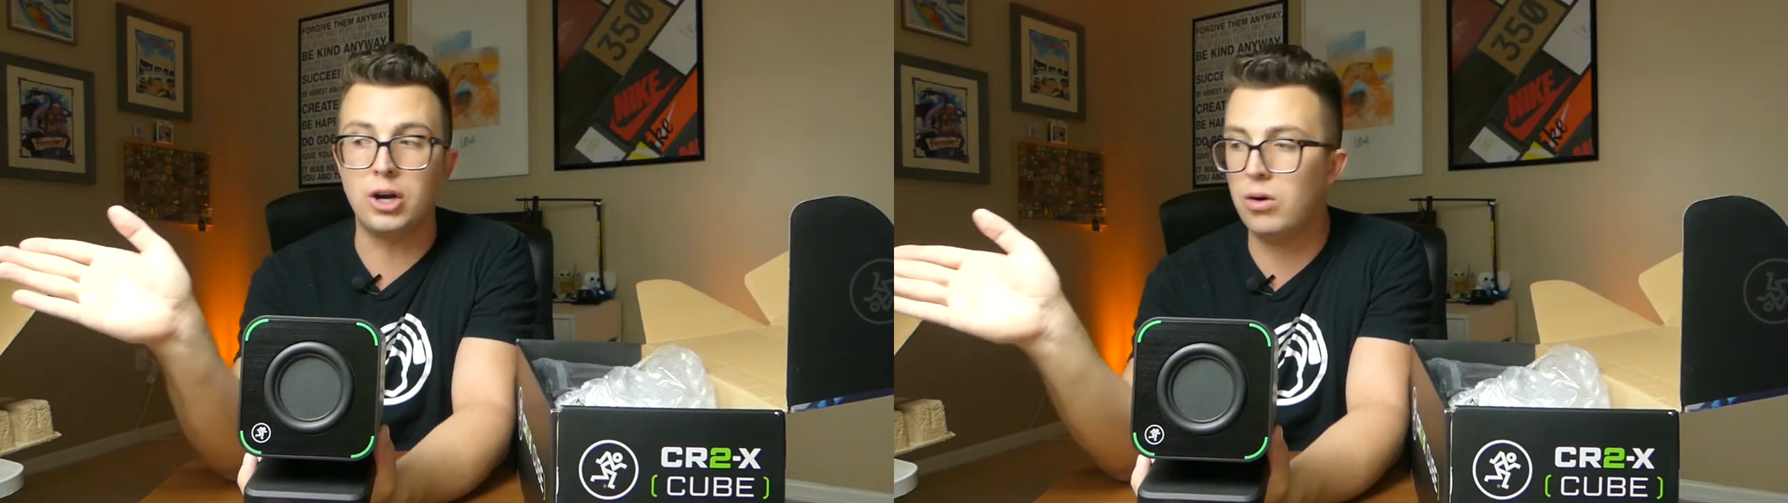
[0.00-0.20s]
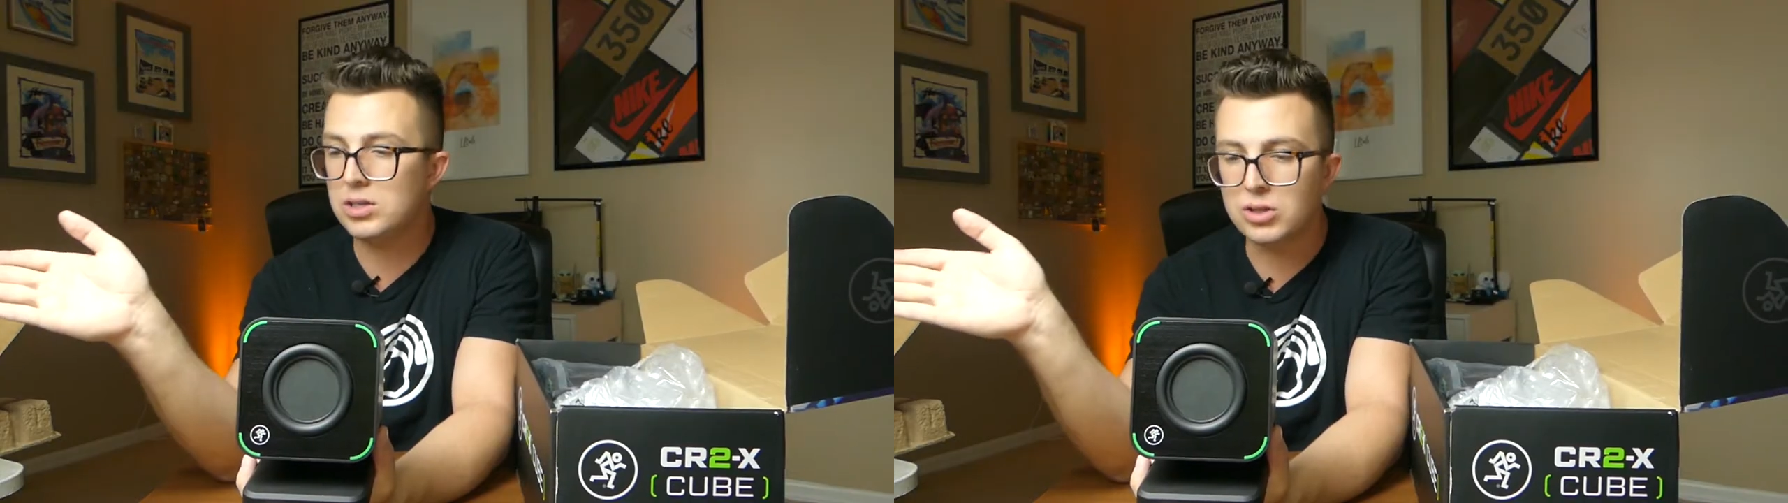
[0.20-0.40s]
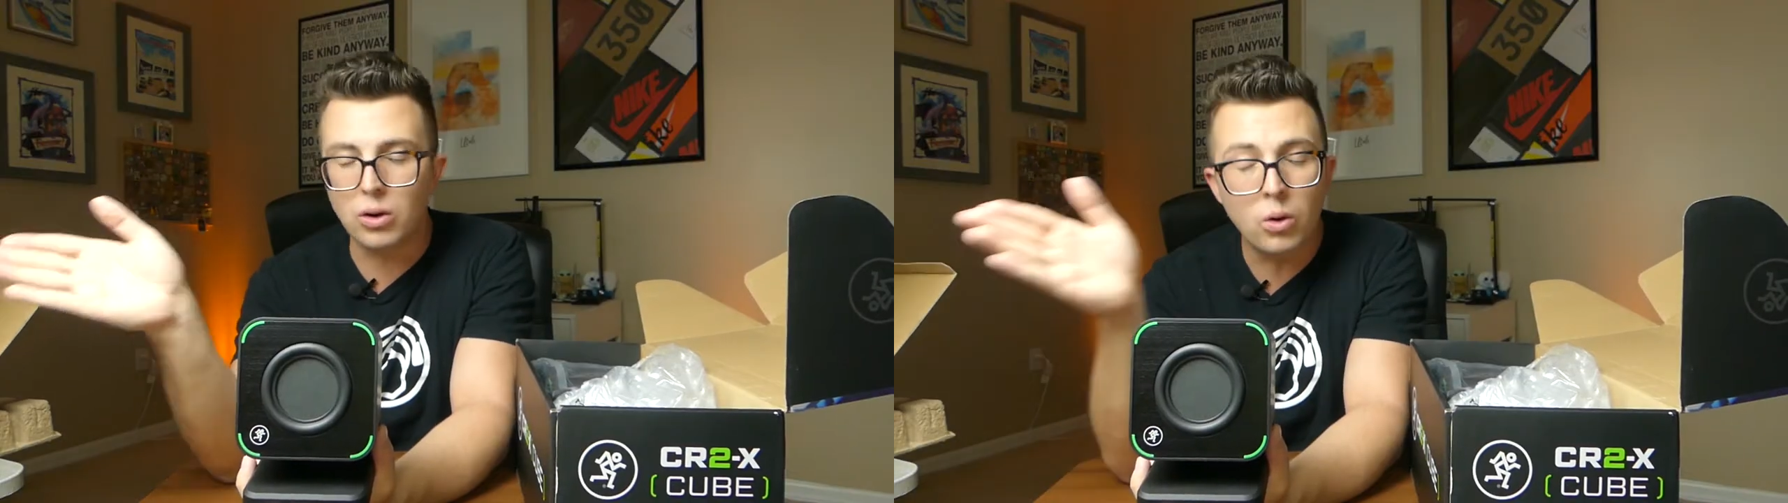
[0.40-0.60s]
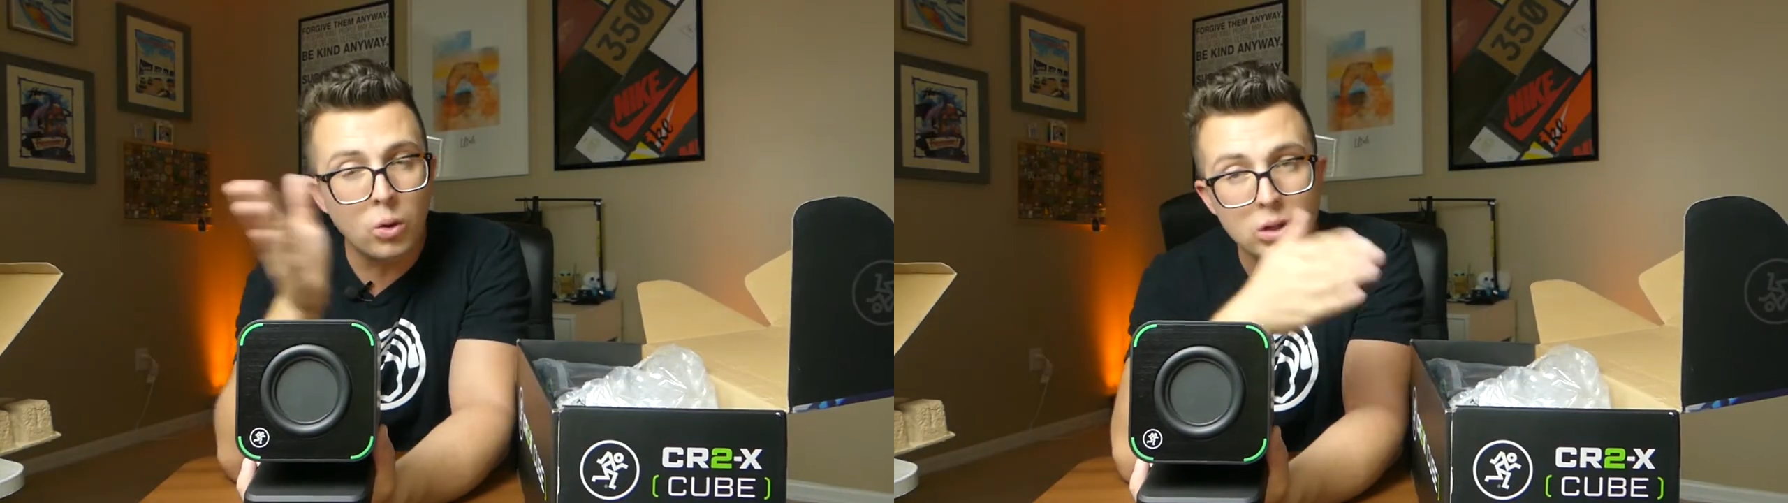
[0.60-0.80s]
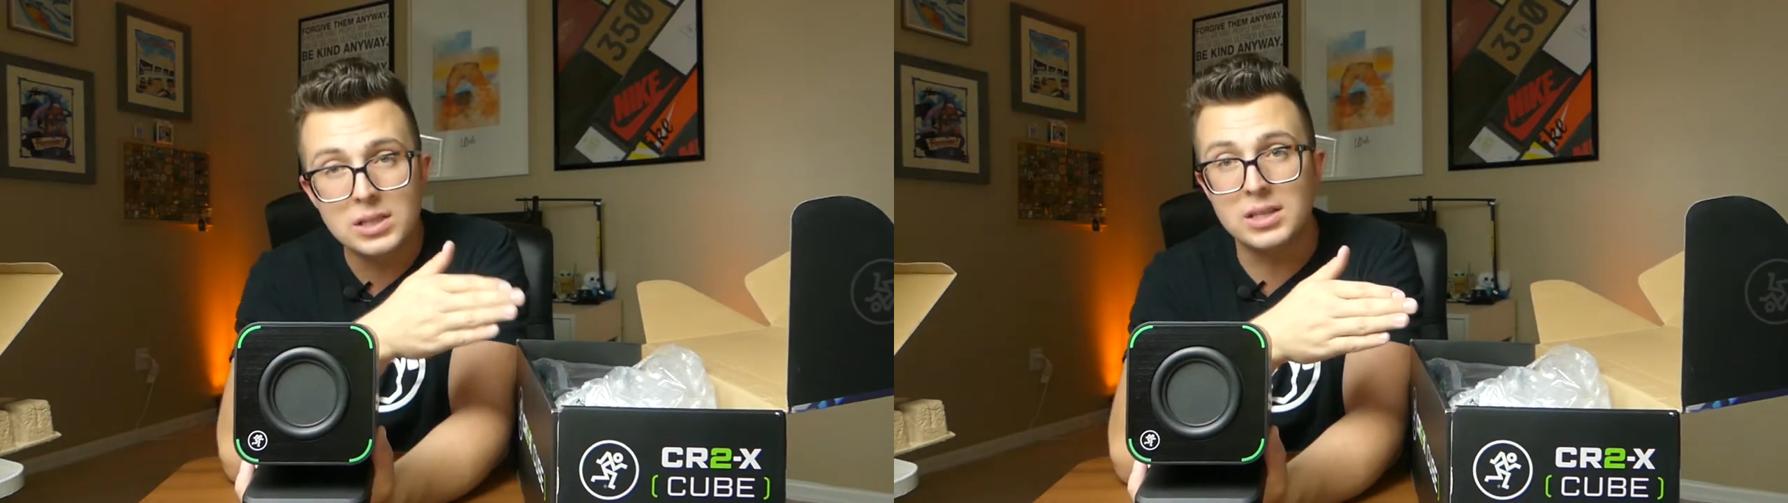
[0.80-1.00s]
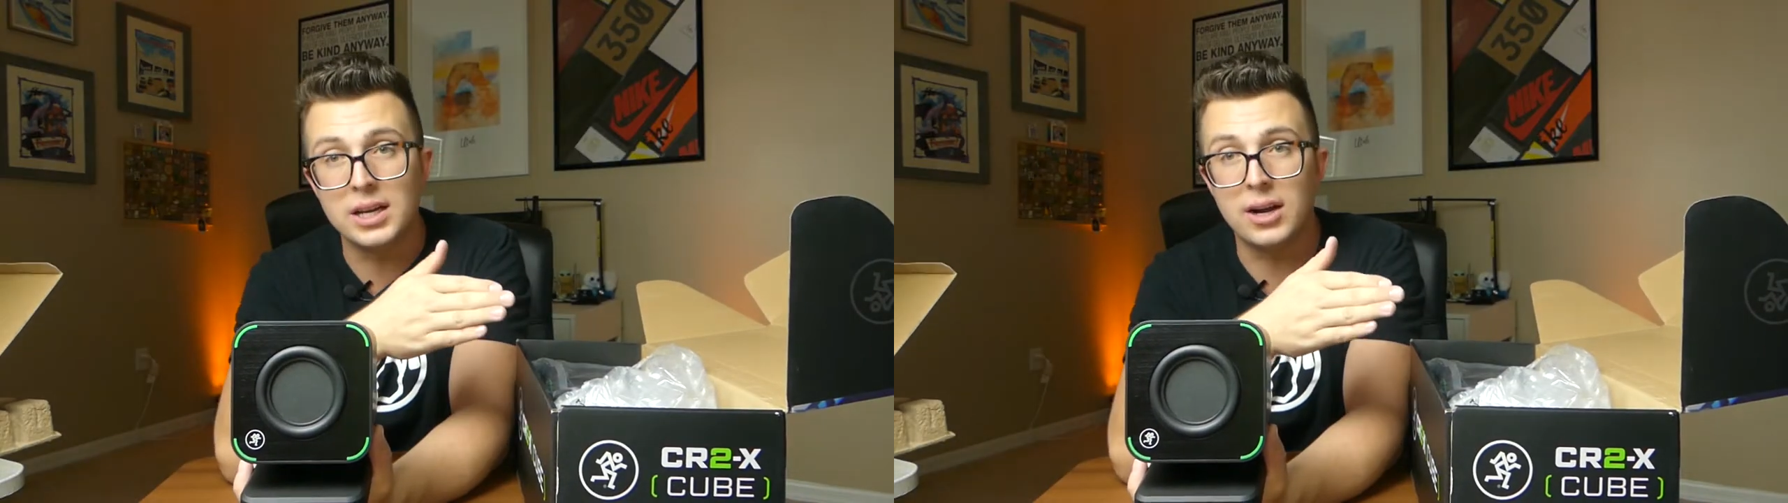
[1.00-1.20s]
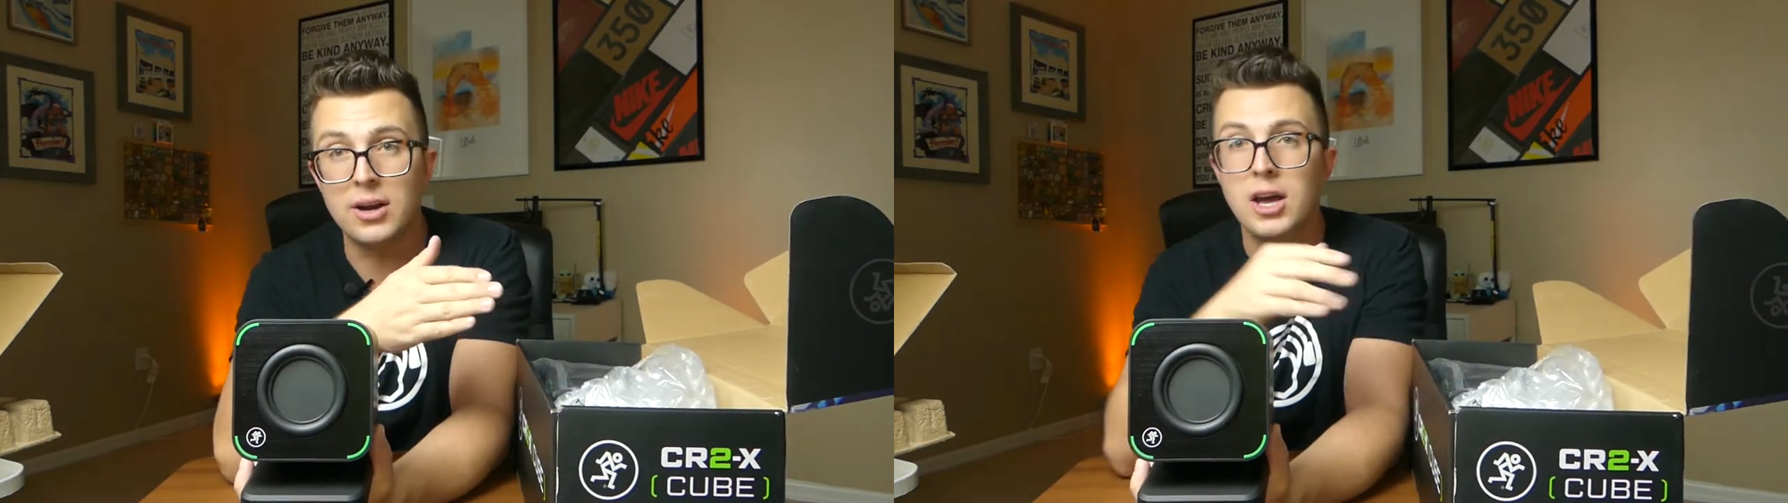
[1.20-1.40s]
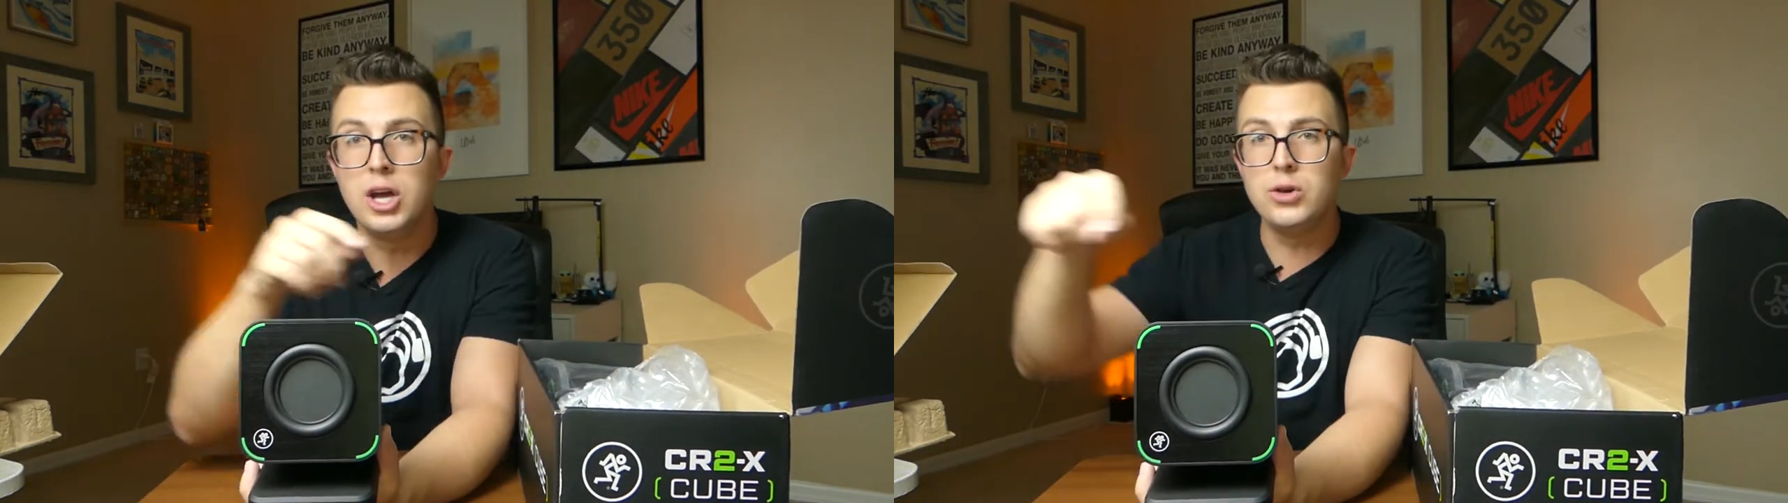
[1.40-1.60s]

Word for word: across the whole listening area.